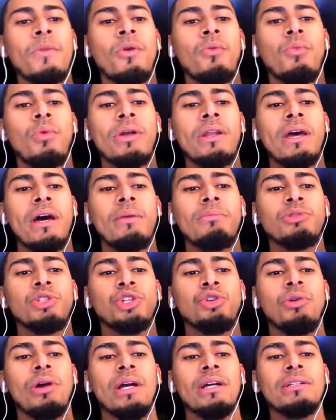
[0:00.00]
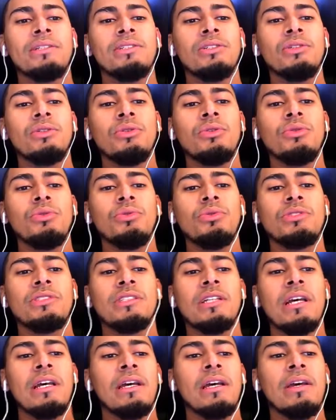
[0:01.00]
When I'm trying to
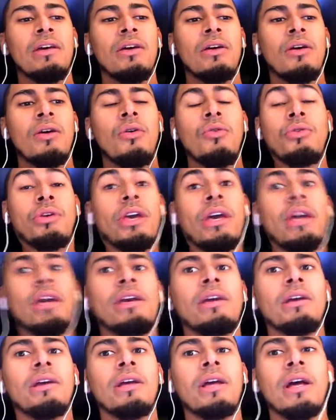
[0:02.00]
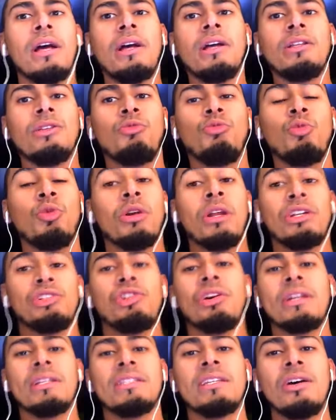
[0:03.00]
say, okay, when I
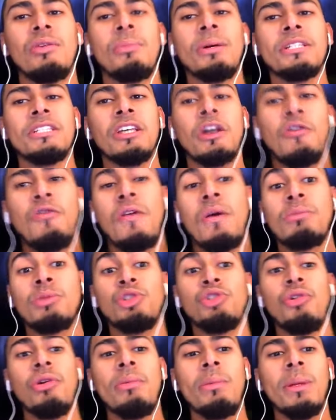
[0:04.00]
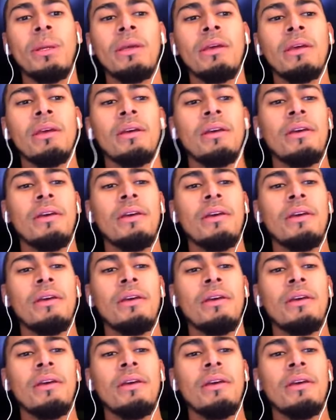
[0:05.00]
try to tell myself I'm dreaming,